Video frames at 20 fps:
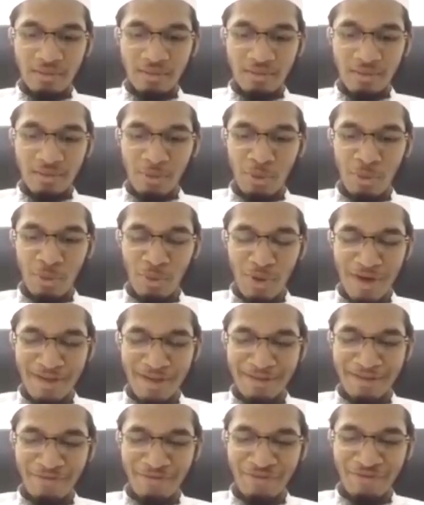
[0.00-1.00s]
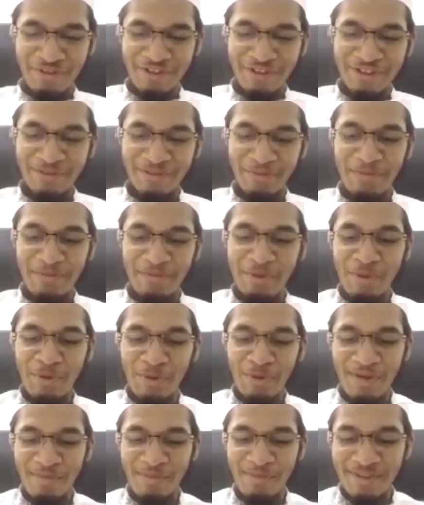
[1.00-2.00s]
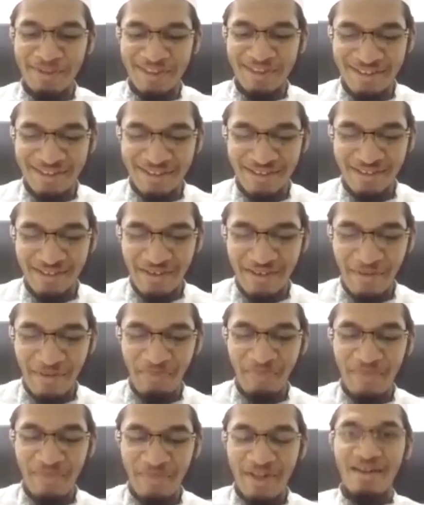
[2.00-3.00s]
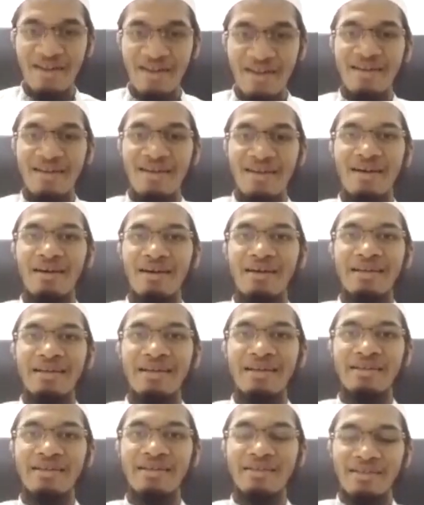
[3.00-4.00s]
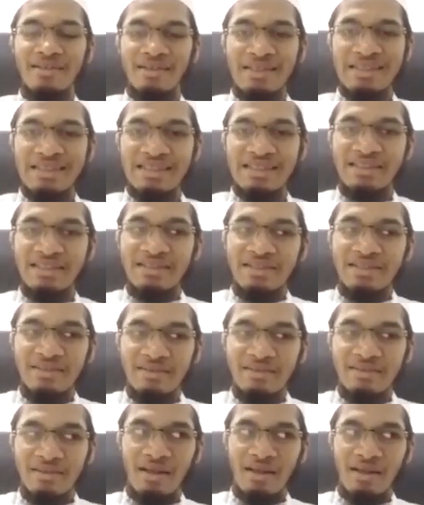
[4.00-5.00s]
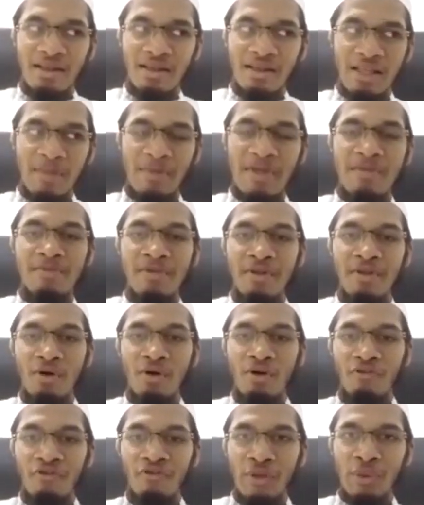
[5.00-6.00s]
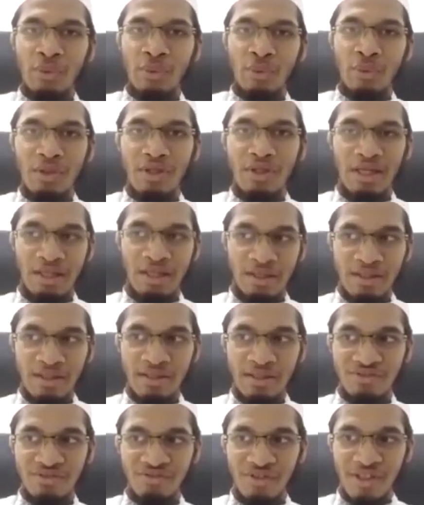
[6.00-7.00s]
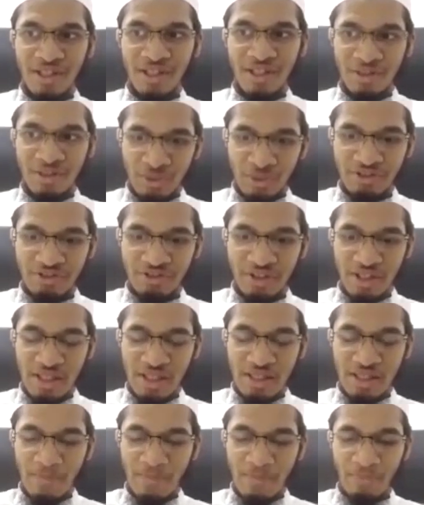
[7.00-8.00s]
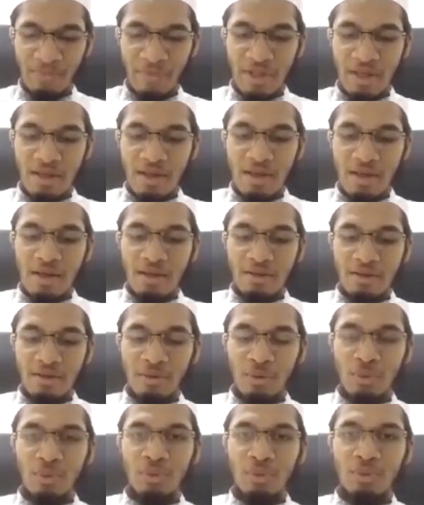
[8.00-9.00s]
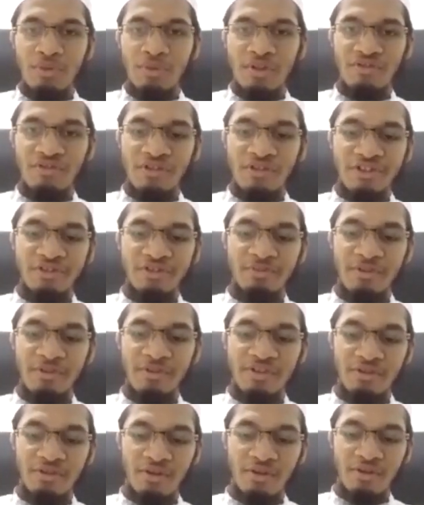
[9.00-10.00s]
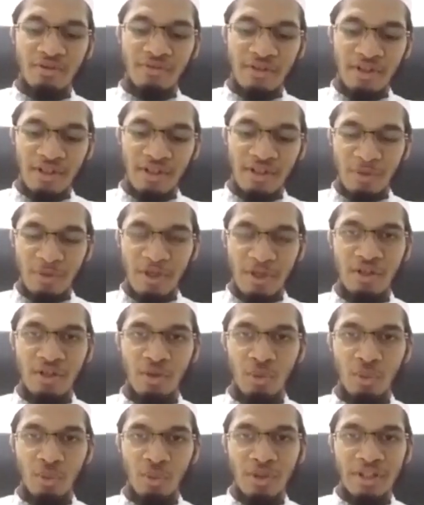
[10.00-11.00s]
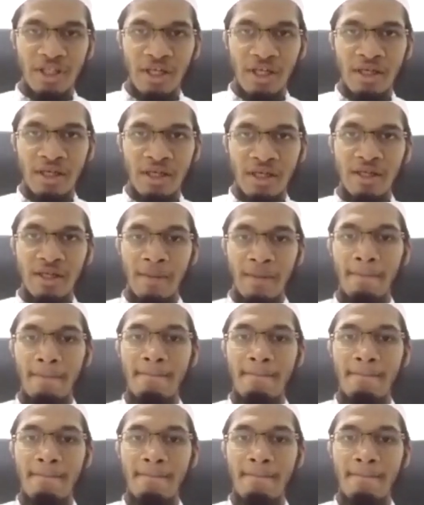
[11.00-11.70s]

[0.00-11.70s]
Who are the first people who committed shirk? It is the people of Nuh alayhi salatu wassalam. Nuh, the first messenger of Allah subhanahu wa ta'ala.